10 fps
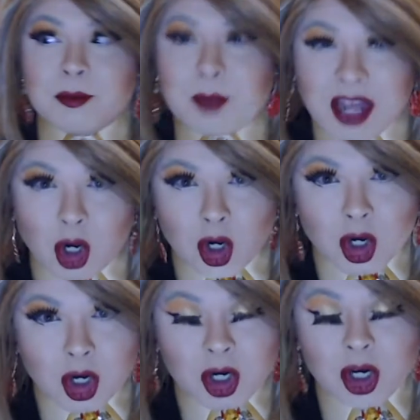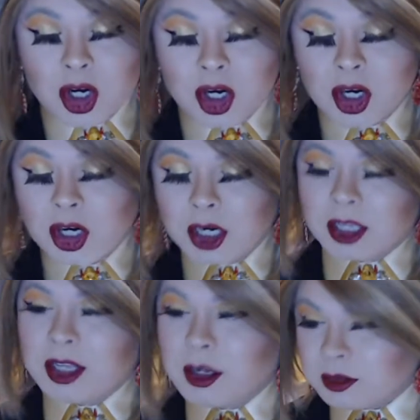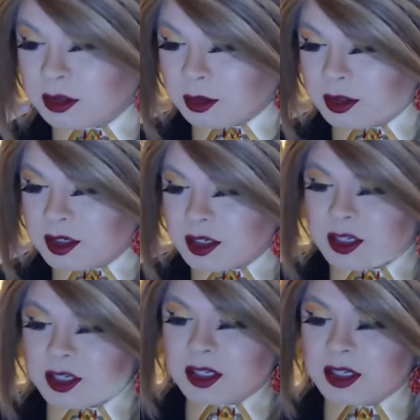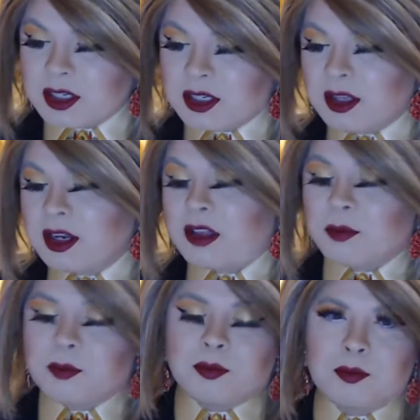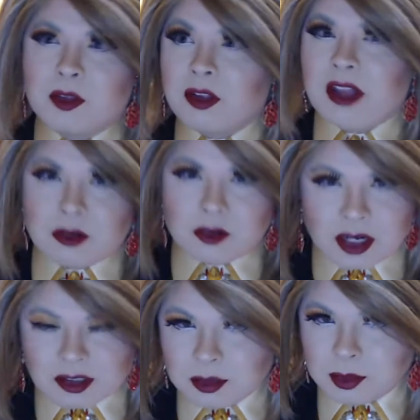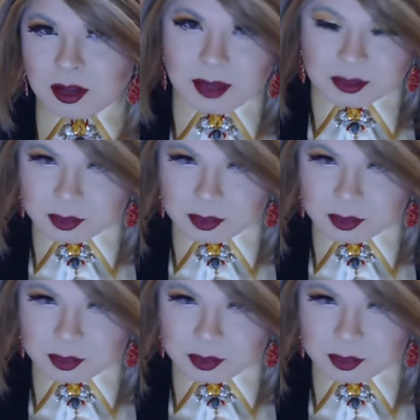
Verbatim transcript: better. You know, so it's just and it's the soundtrack's still one of the best